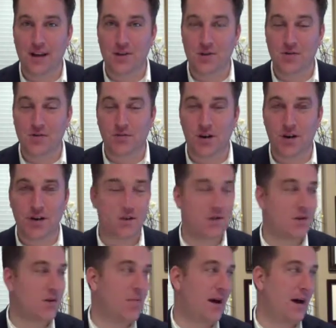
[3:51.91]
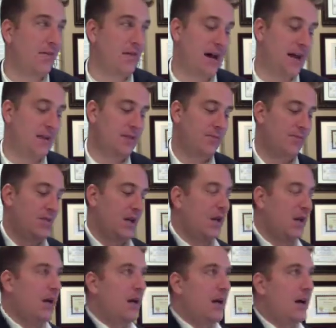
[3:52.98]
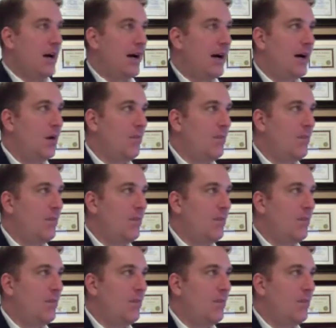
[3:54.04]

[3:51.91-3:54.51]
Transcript: She was very concerned about that.